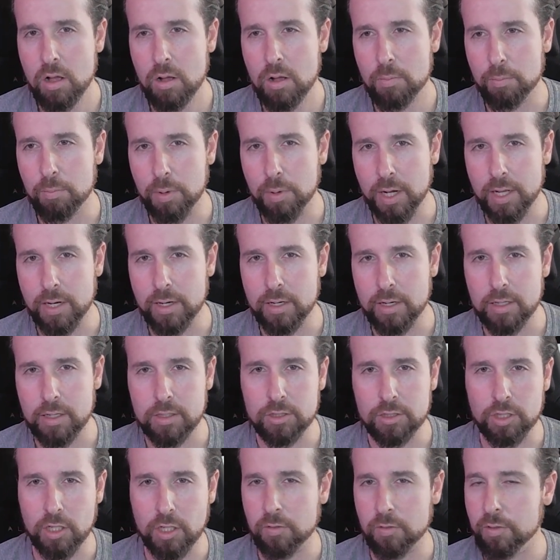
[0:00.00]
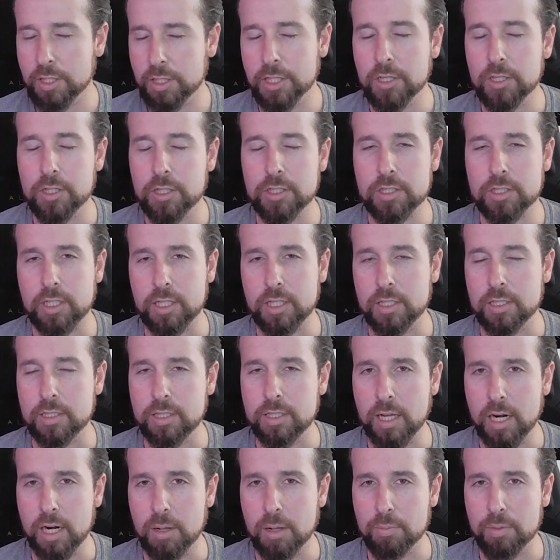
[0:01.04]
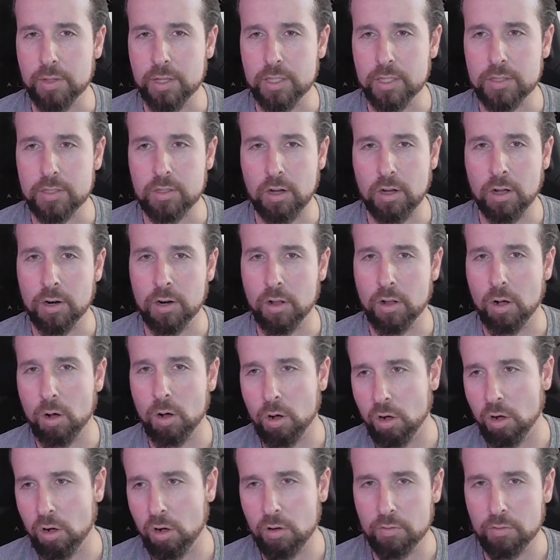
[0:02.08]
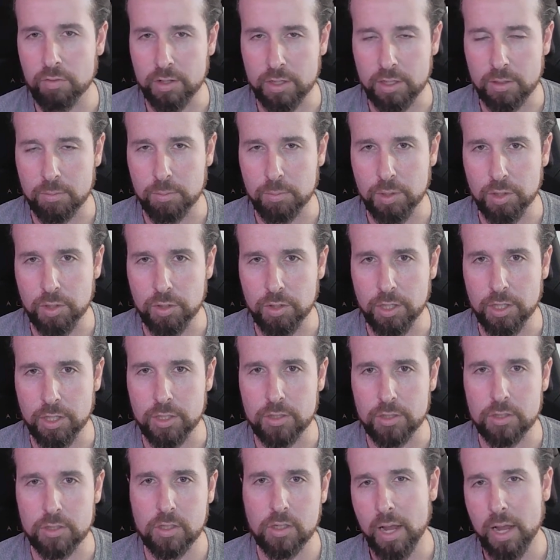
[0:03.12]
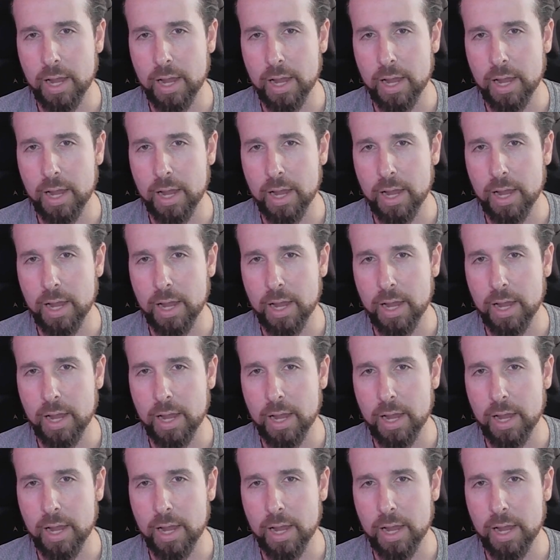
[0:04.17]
But generally, you're just going to set up this on all of the computers.